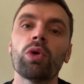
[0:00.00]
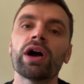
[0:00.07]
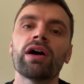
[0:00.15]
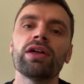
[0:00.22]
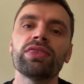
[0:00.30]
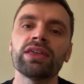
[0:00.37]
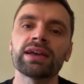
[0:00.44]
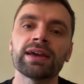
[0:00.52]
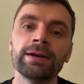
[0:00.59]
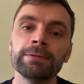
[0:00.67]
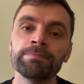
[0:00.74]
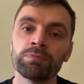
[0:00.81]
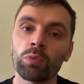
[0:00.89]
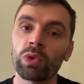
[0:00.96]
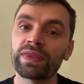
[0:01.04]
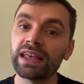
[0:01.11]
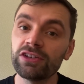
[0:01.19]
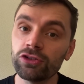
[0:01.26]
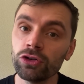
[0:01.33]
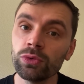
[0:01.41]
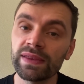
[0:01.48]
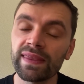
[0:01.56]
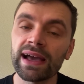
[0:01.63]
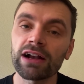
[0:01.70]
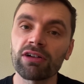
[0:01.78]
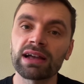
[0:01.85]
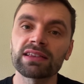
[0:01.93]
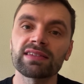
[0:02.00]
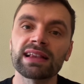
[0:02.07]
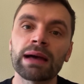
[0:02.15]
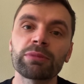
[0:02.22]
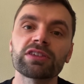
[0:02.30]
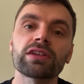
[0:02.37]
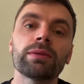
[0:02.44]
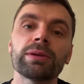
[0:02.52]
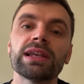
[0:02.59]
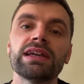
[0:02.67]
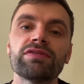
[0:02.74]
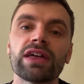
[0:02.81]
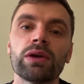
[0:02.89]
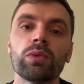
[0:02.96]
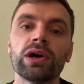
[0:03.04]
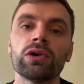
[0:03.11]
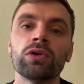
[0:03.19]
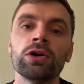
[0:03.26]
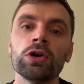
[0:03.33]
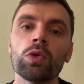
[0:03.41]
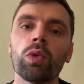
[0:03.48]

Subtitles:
Why I think when they do win that Grand Slam, as I believe they will,